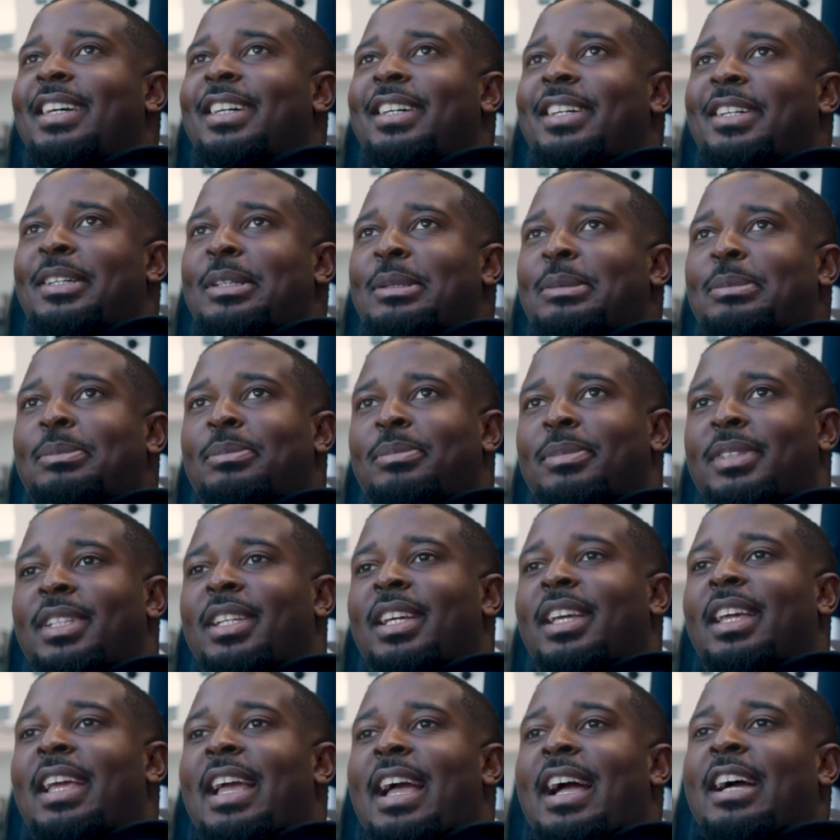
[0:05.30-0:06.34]
um, and a
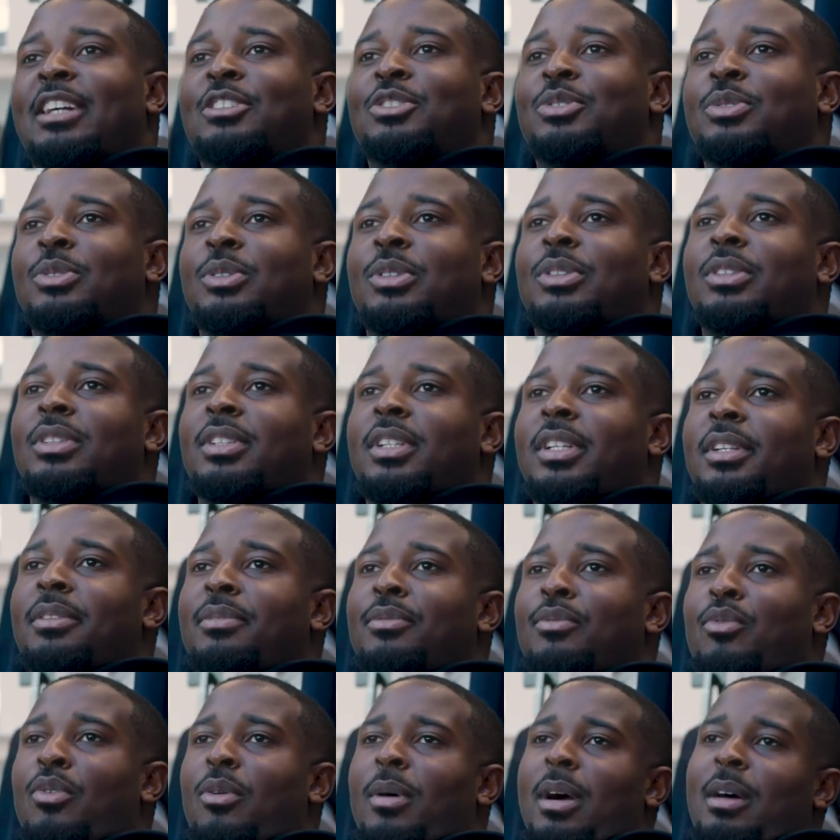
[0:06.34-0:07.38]
casual and
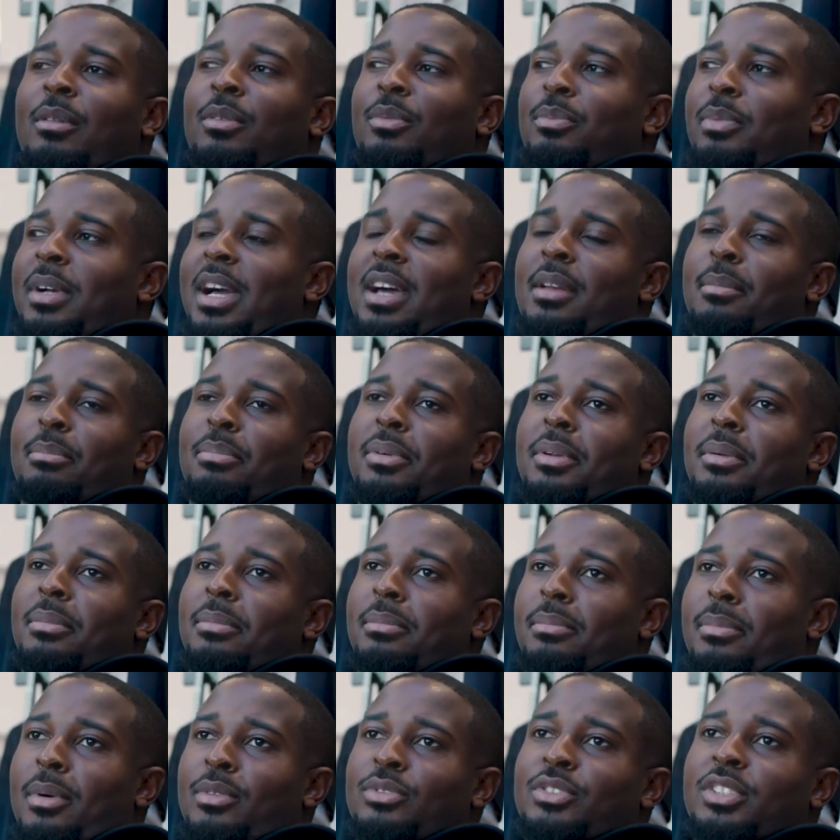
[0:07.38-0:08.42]
formal, I would kind of put them
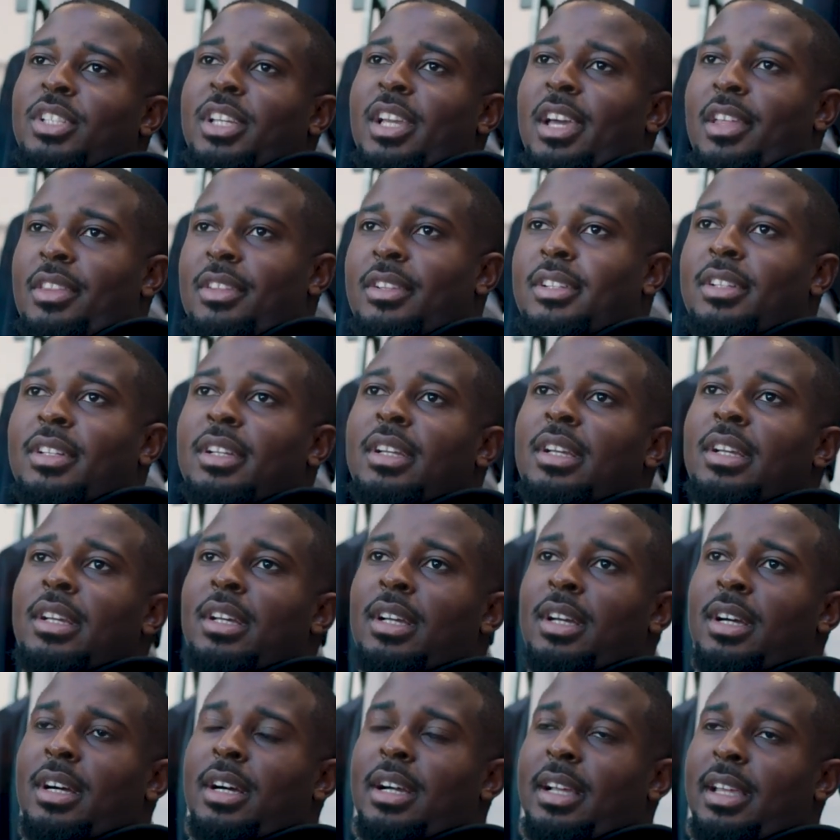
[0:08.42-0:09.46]
both together.
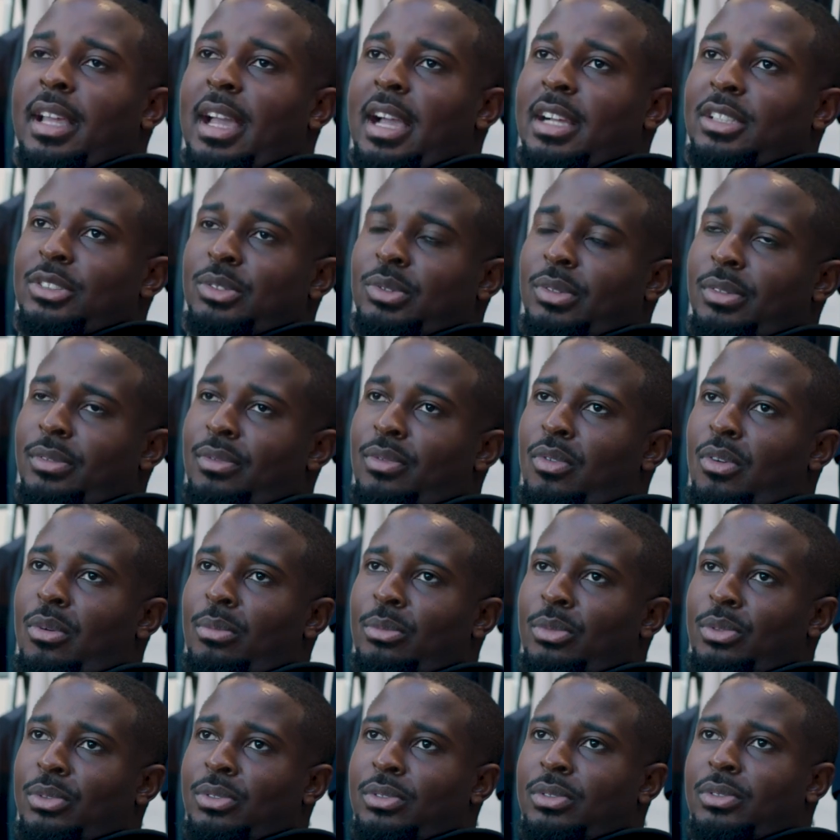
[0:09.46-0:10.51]
A casual and
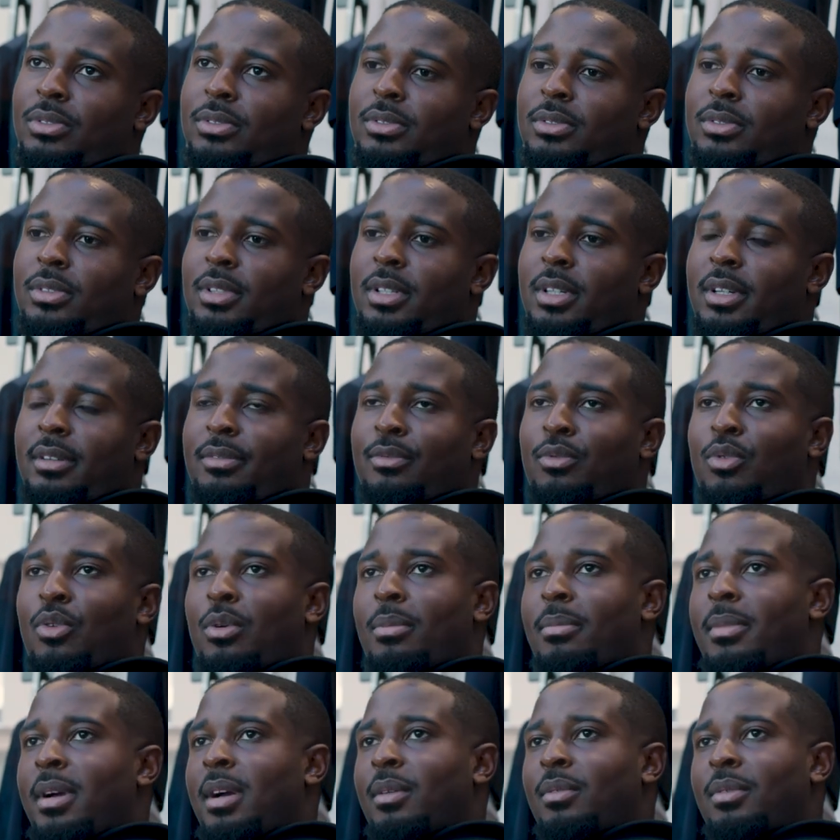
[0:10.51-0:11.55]
formal uh,
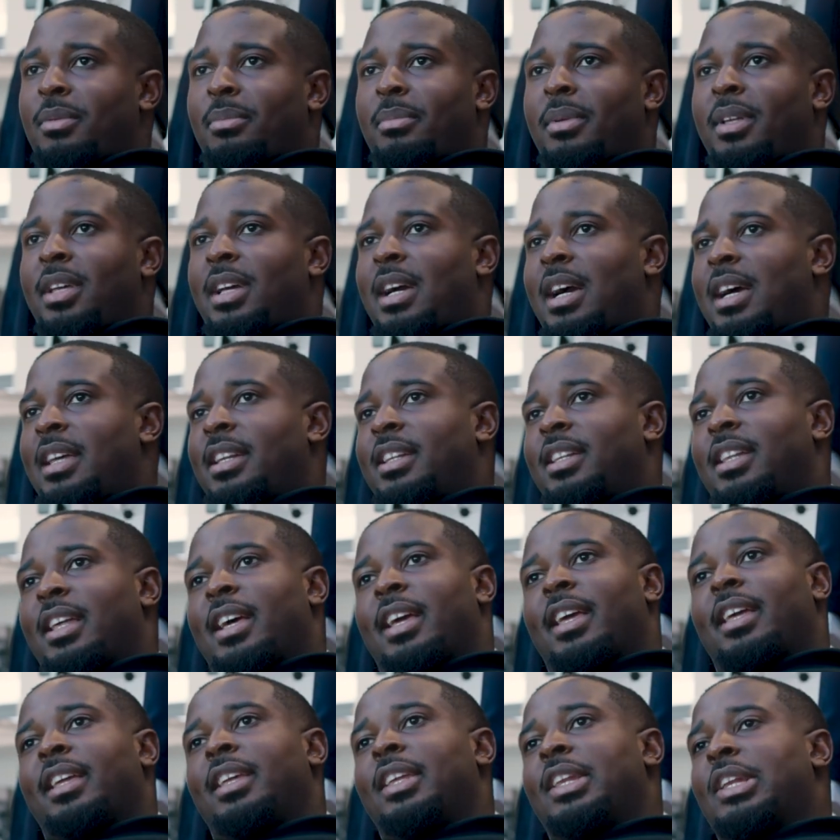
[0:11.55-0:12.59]
format would be kind of
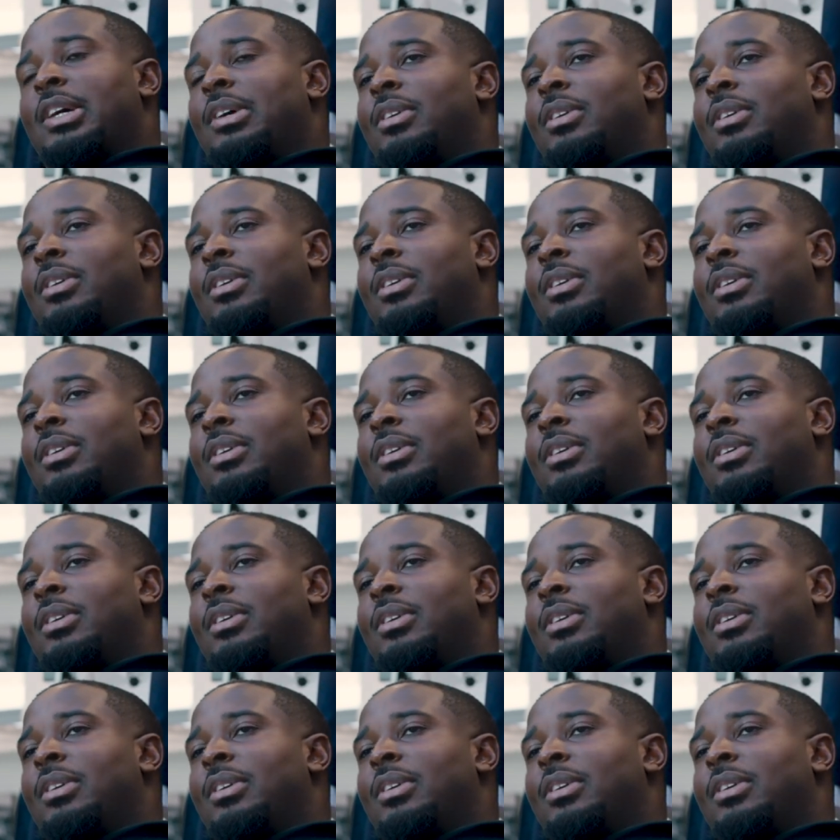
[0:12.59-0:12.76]
like, you